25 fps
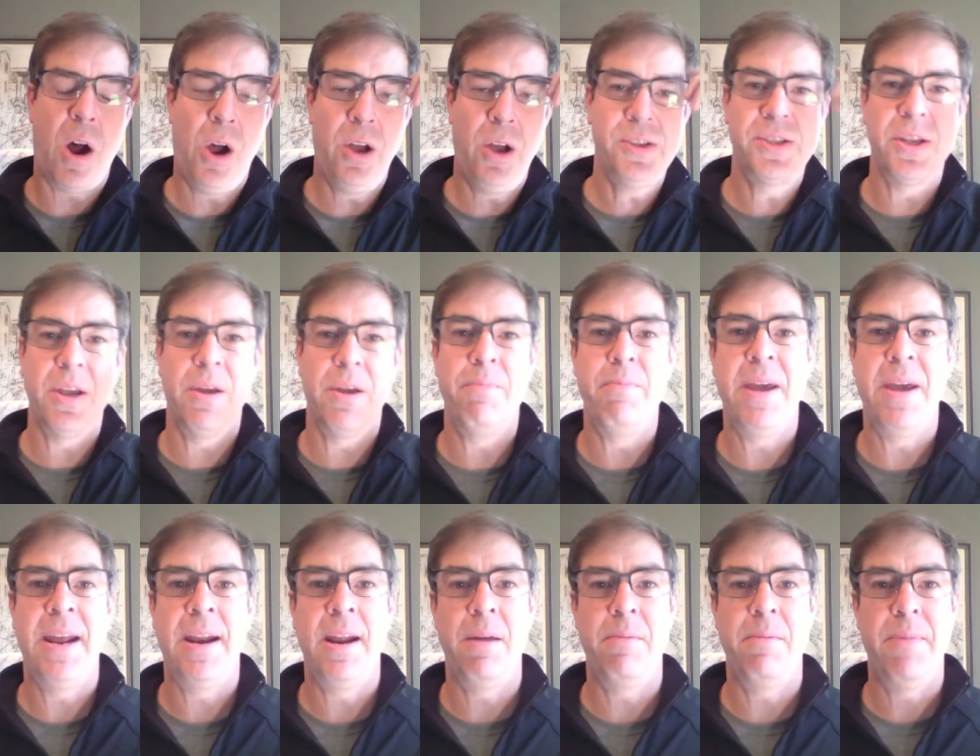also
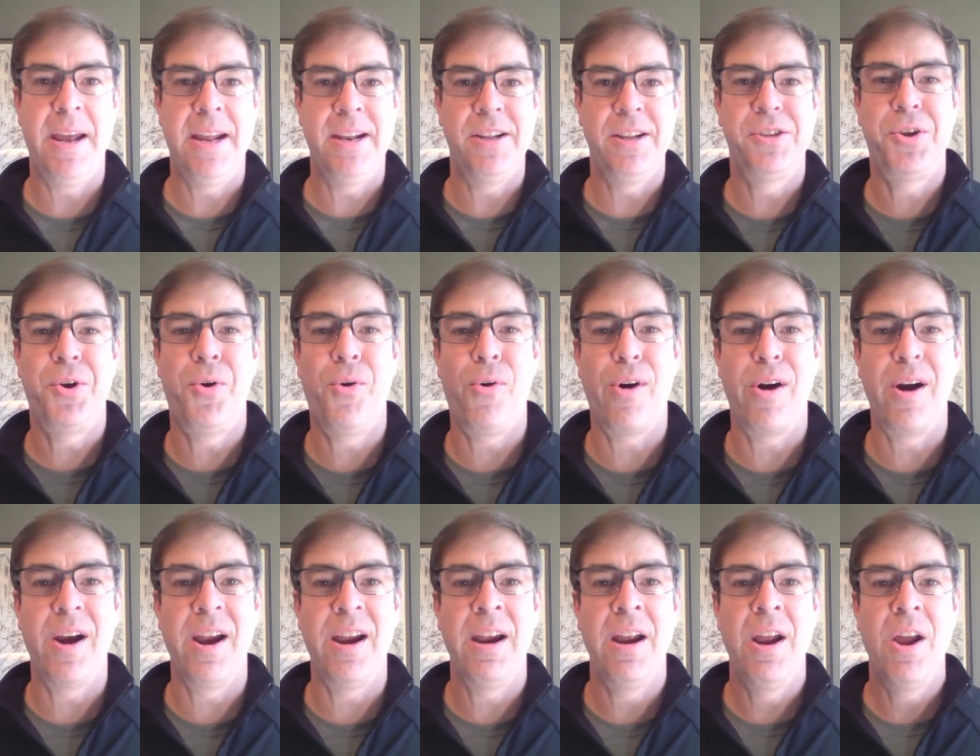made it
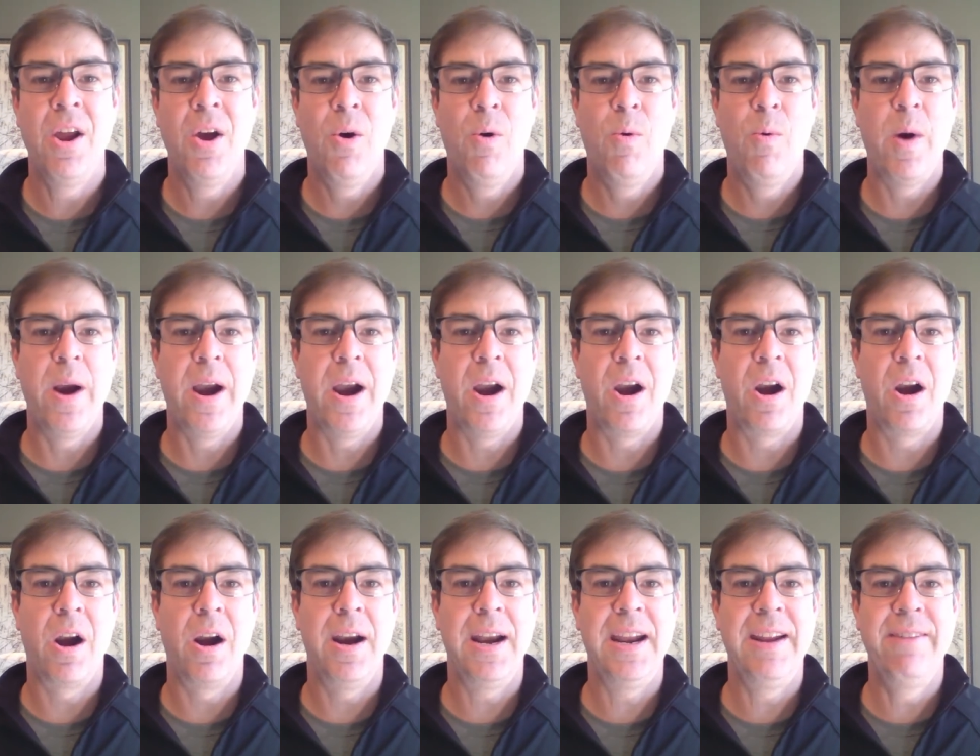mandatory where